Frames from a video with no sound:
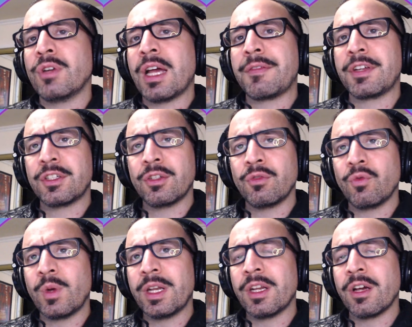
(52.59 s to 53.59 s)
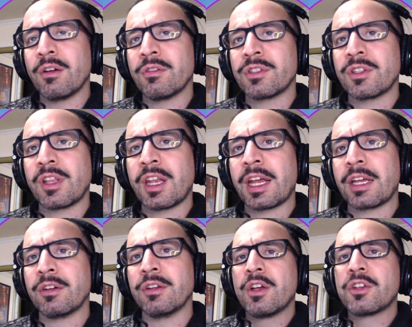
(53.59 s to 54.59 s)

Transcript: having two windows so that I could